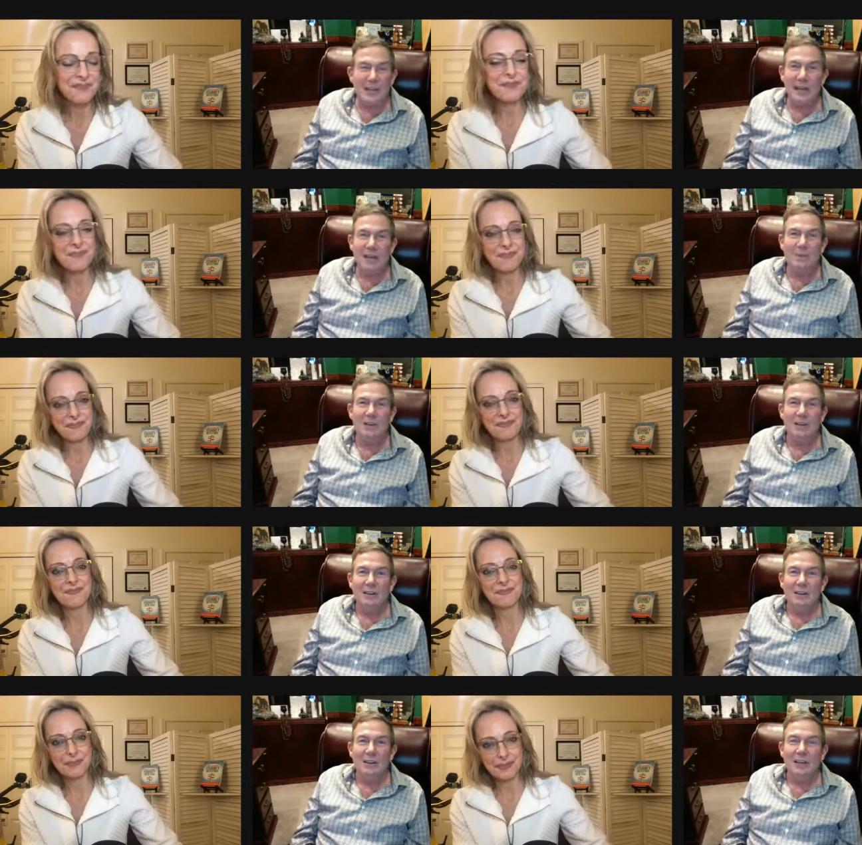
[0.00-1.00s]
Speaker 1: happy,
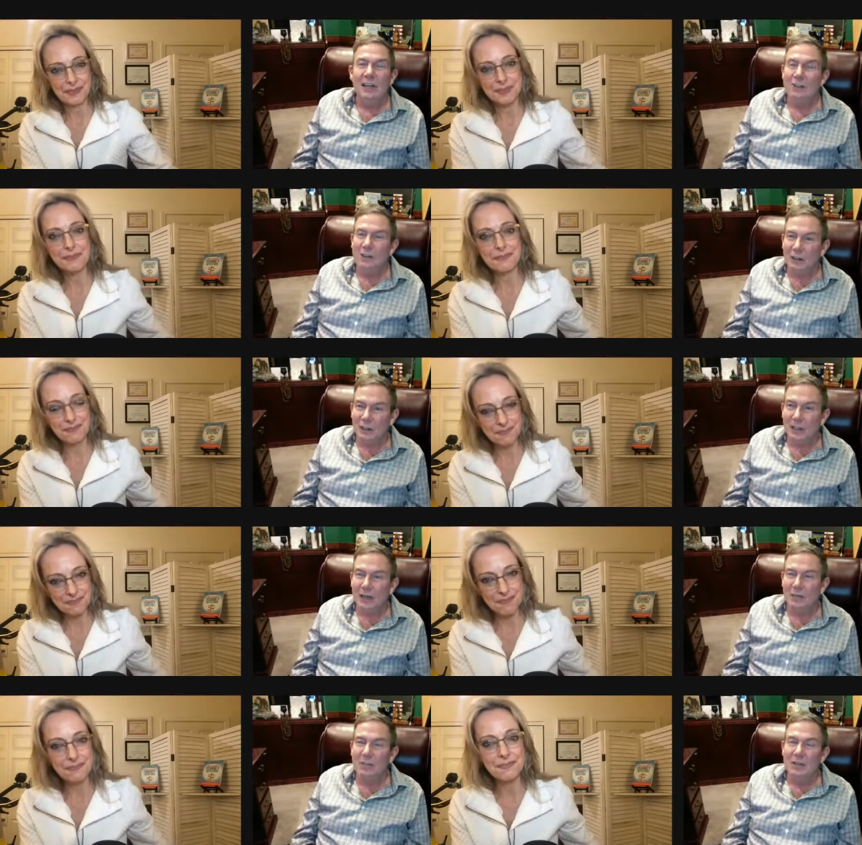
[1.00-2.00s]
and it's our mm-hmm.
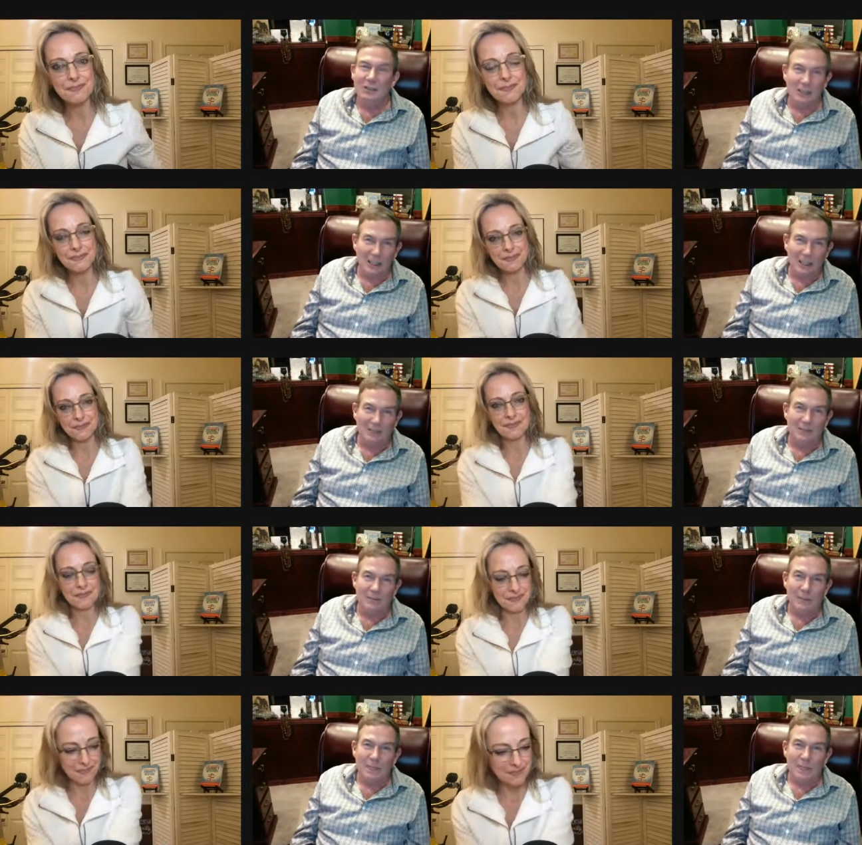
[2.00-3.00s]
job to love.
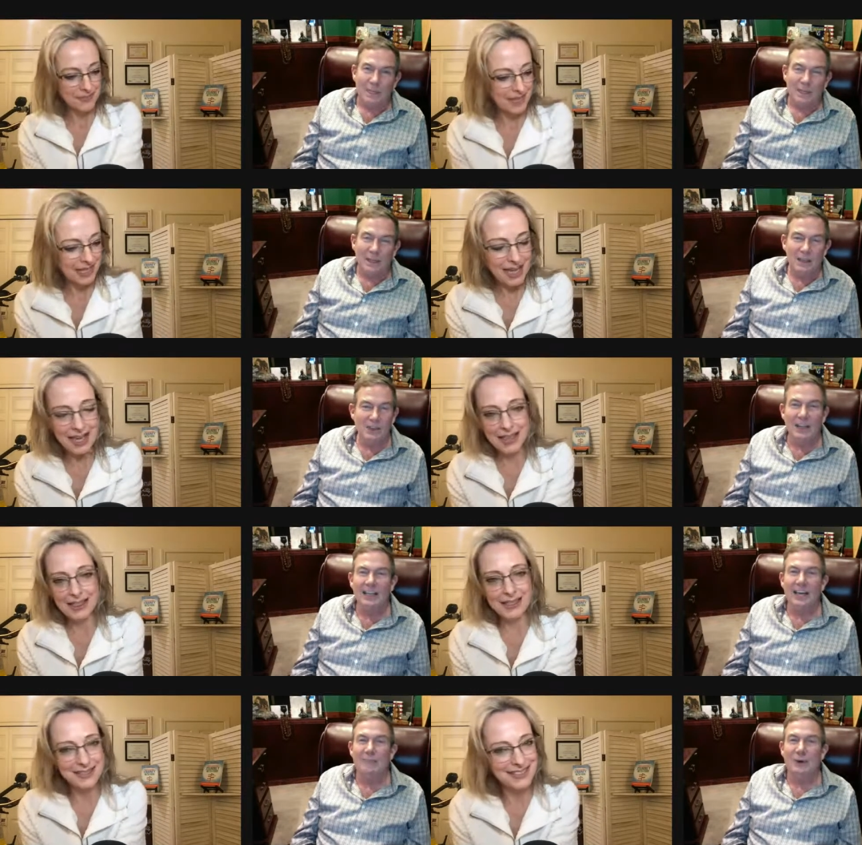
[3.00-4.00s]
That's all
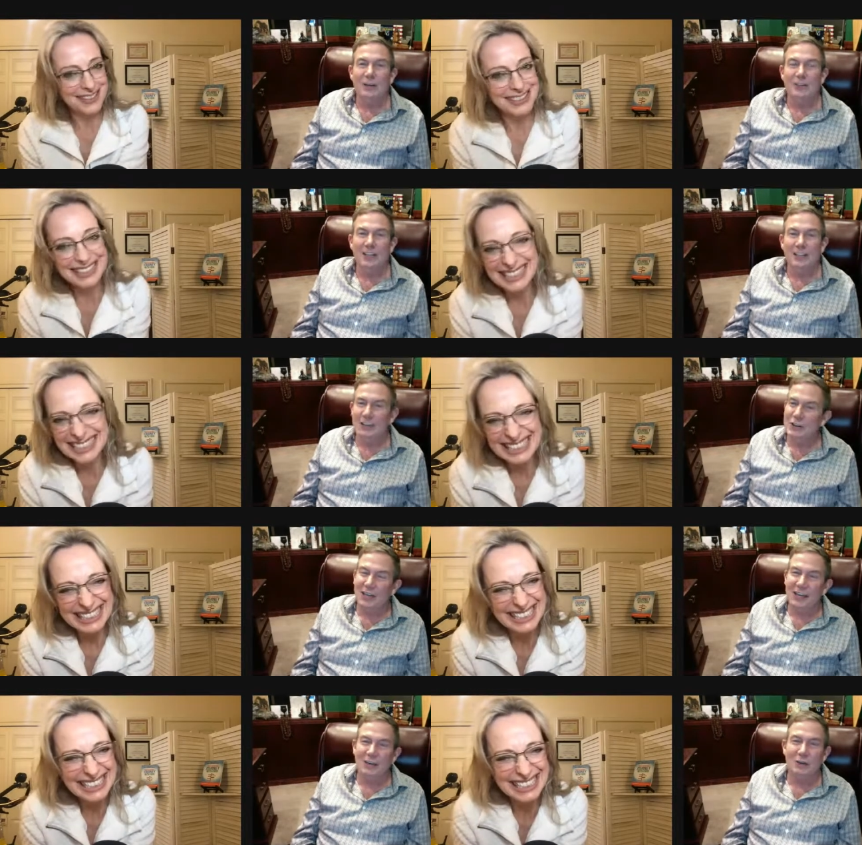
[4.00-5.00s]
I got for you tonight. Unless you
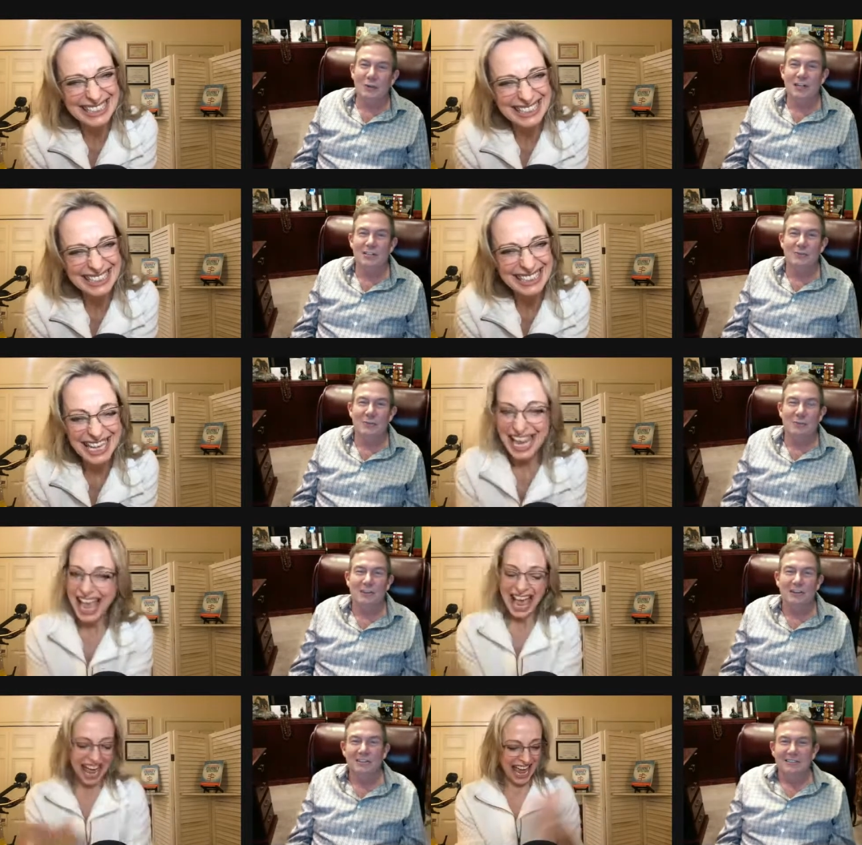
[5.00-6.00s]
got any other questions for me.
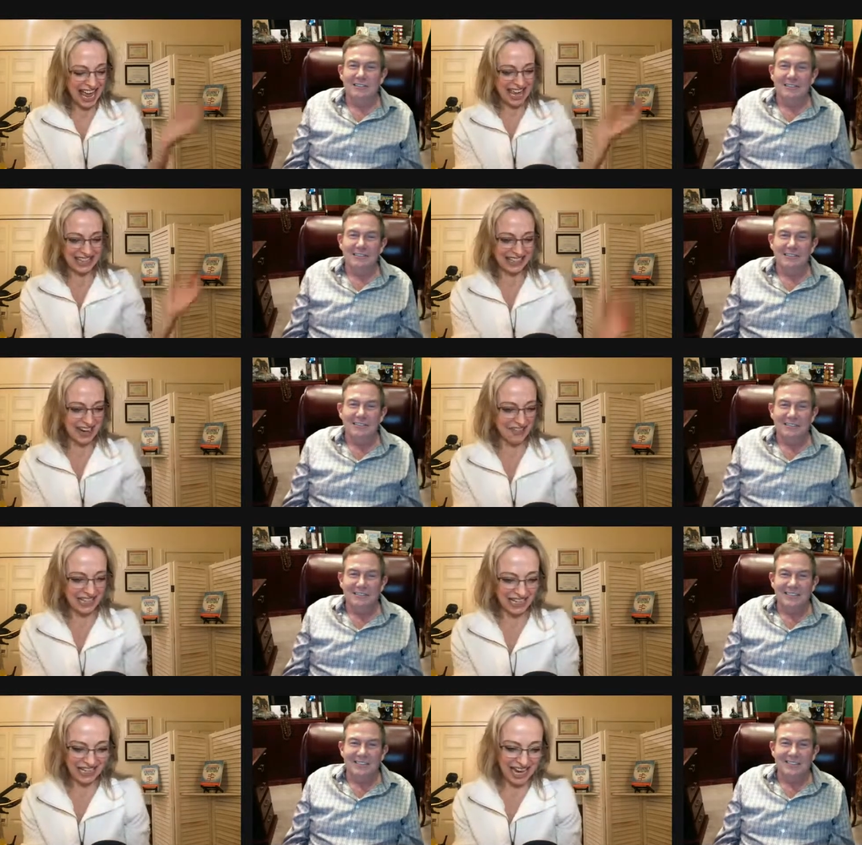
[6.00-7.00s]
Speaker 2: I love
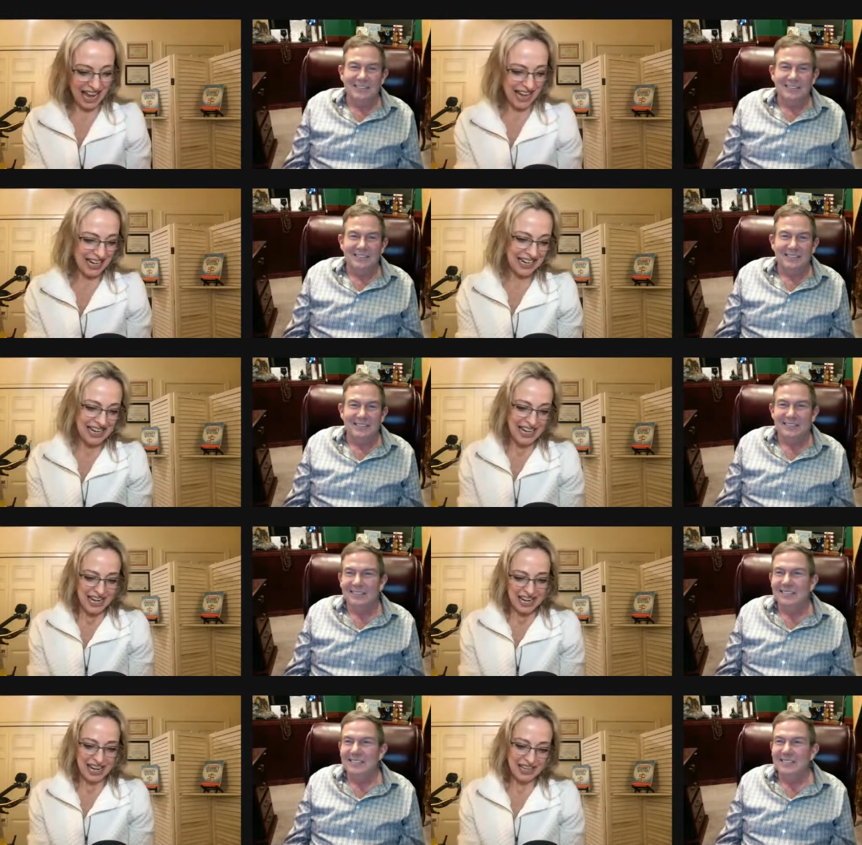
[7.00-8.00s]
it. I
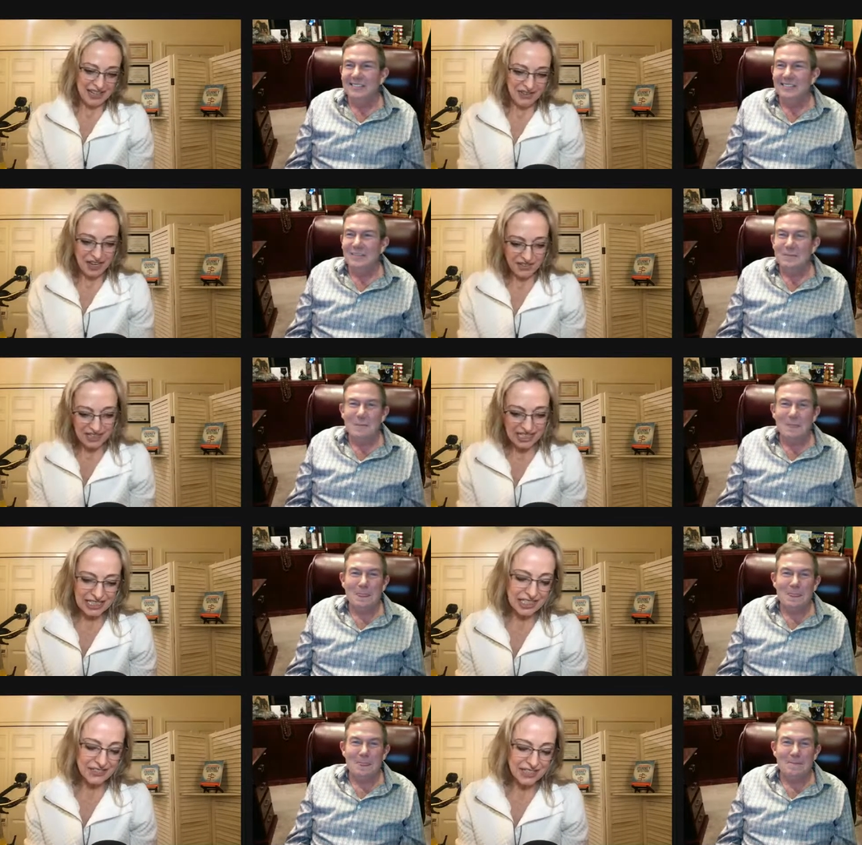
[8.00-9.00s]
I love everything
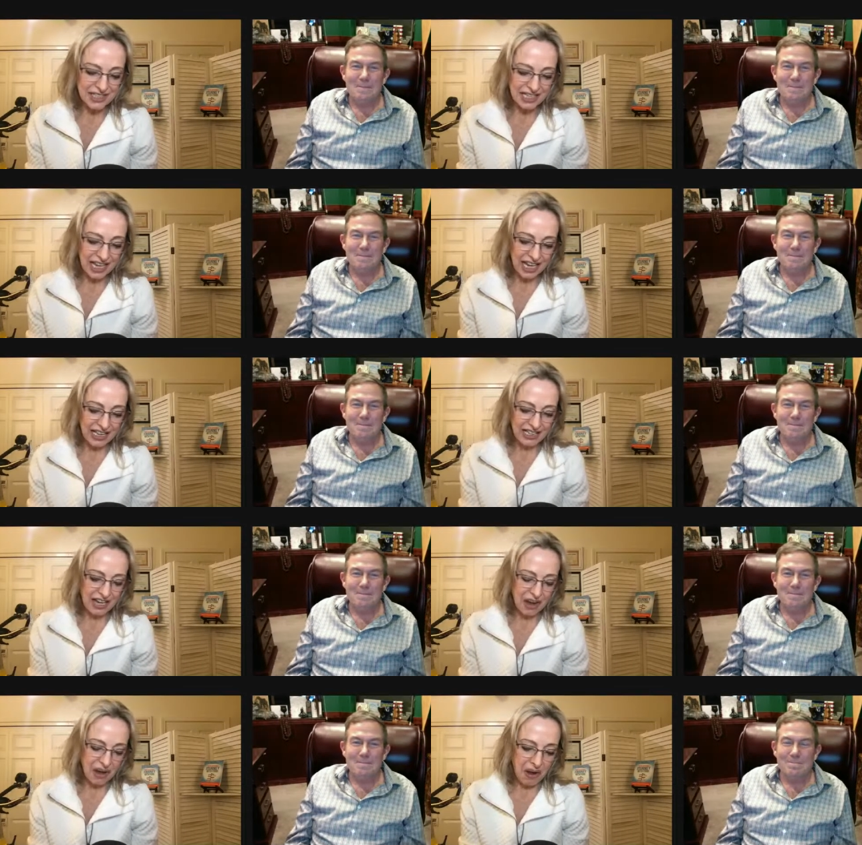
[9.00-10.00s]
that you said.
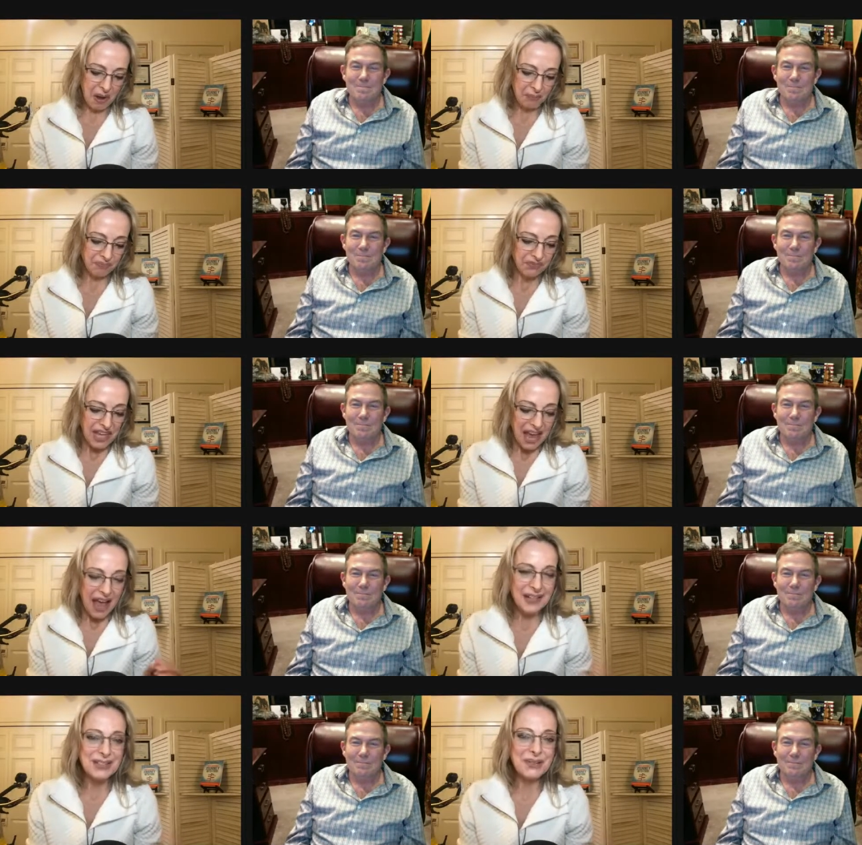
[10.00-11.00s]
Um,
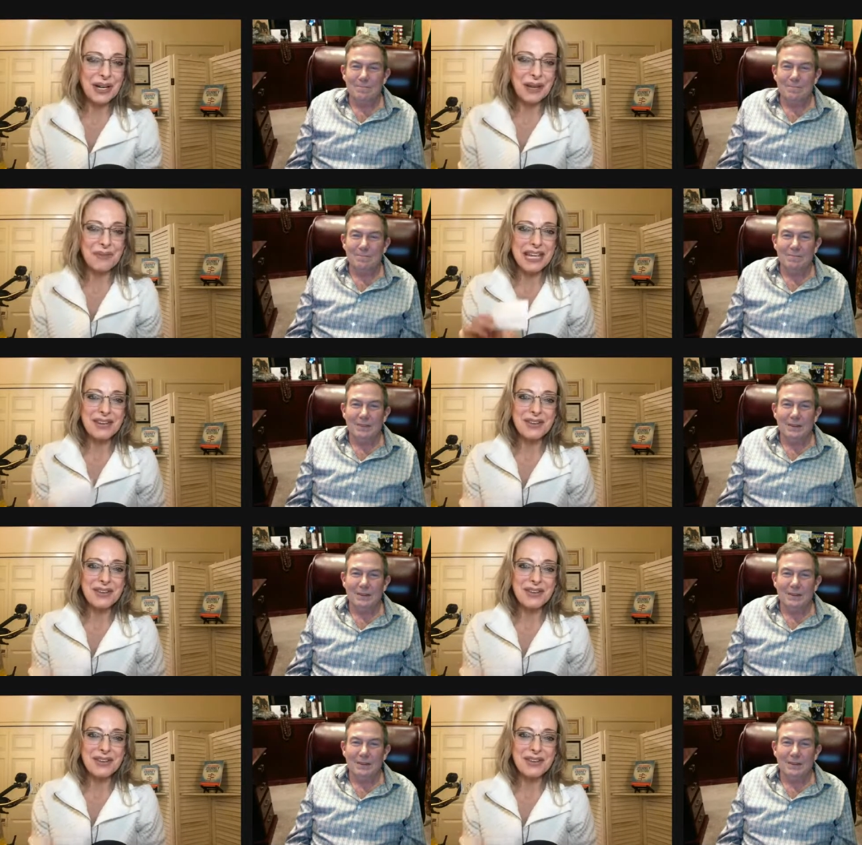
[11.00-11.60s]
I do, want to. I made a